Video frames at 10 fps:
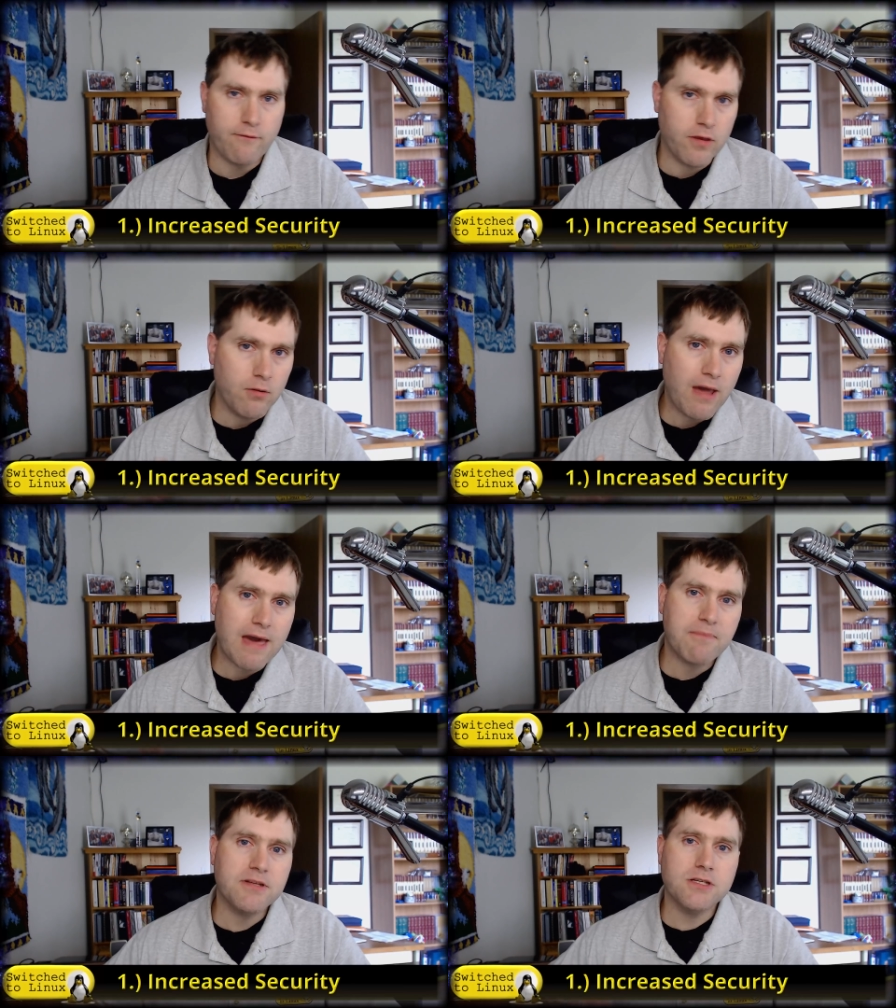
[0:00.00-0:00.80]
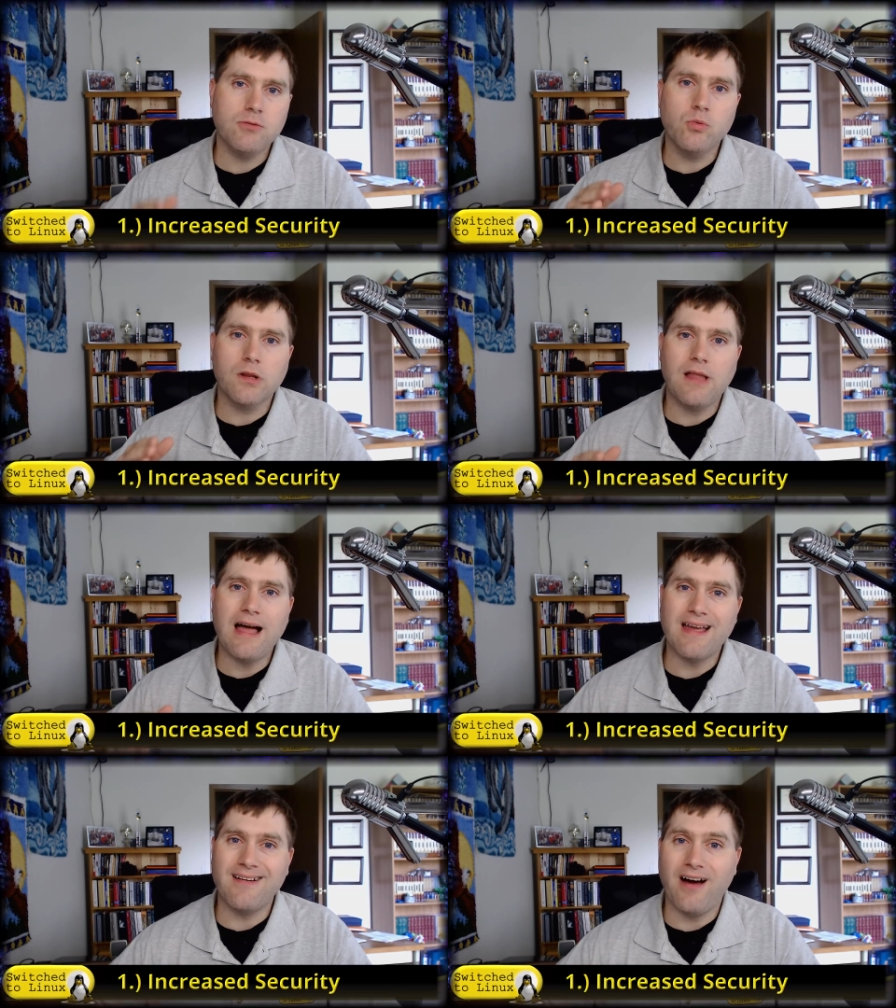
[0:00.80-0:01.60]
If you happen to
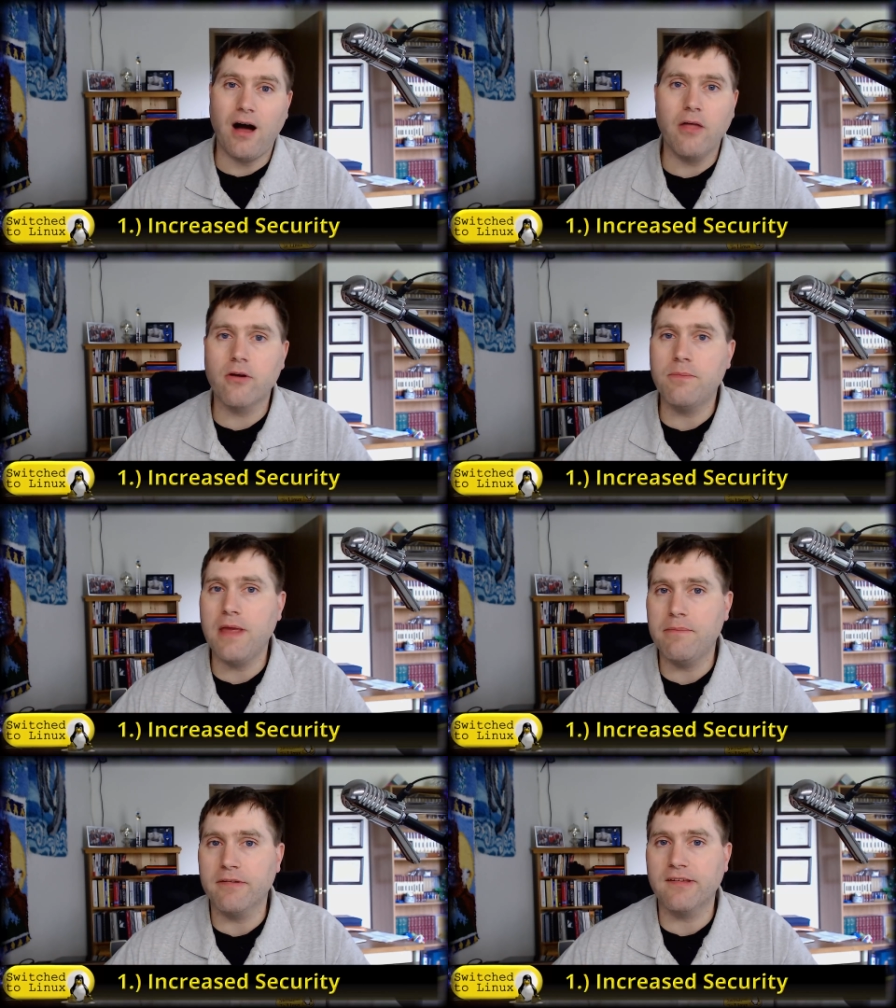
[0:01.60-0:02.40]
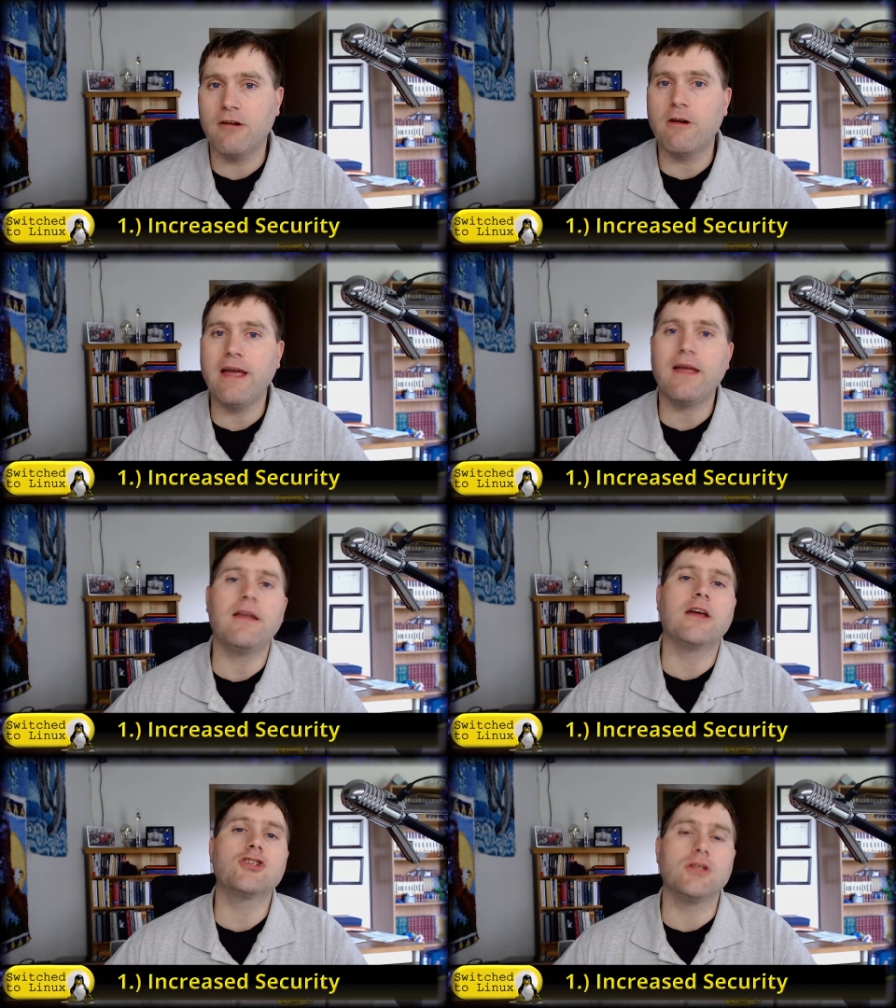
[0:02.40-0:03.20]
rely on other people's internet
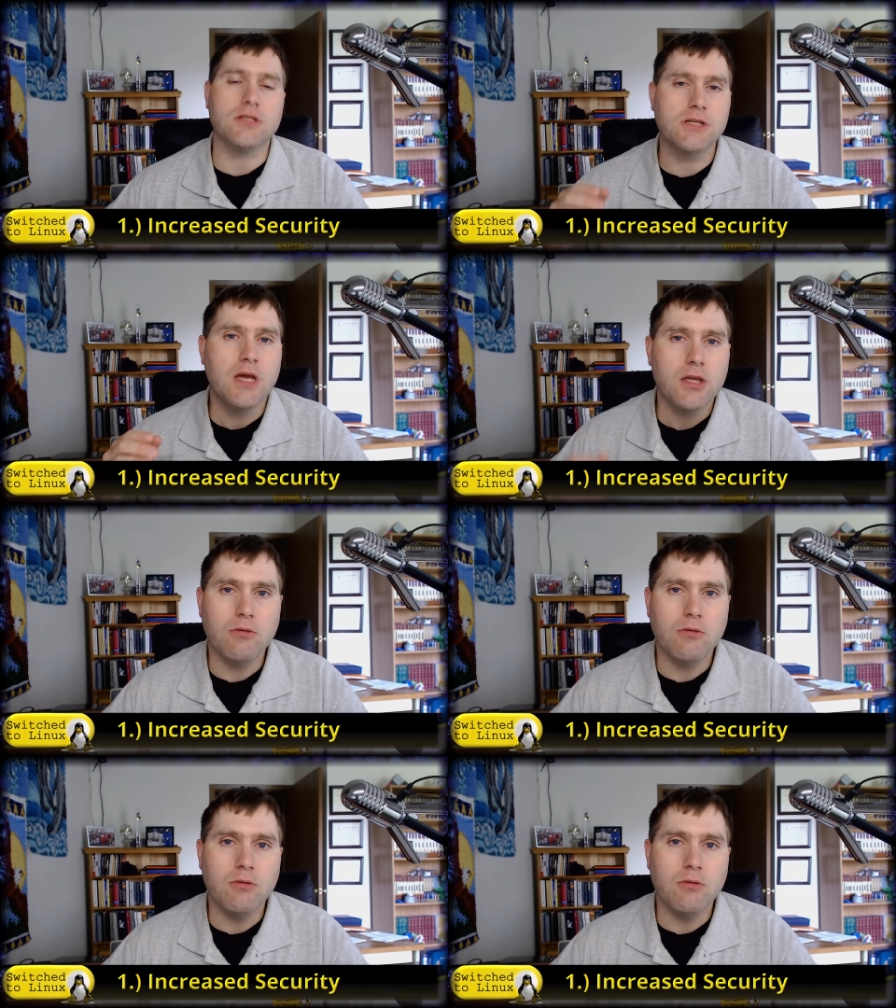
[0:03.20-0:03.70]
connections,